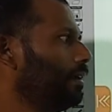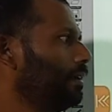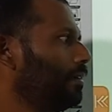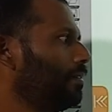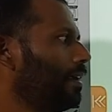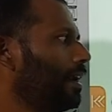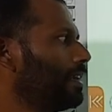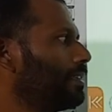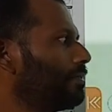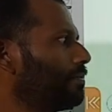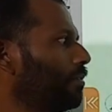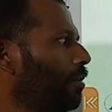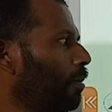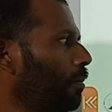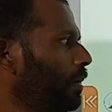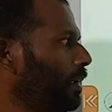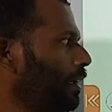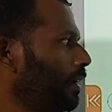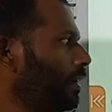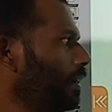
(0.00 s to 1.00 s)

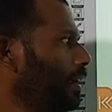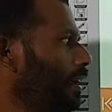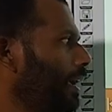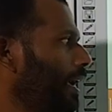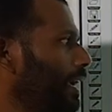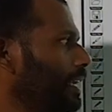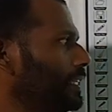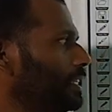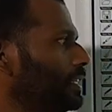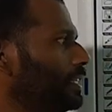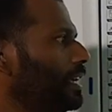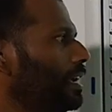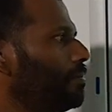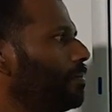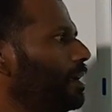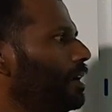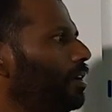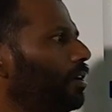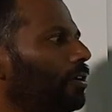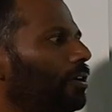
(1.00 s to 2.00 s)
transforming
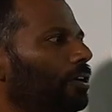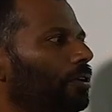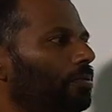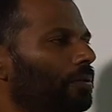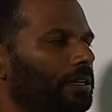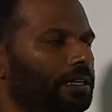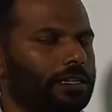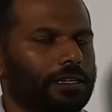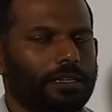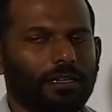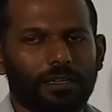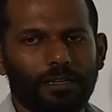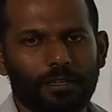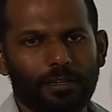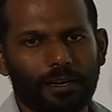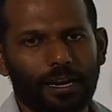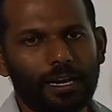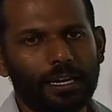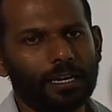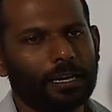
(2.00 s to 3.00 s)
HTML document.
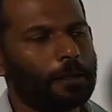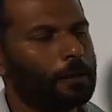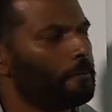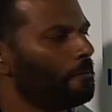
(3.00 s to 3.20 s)
Right.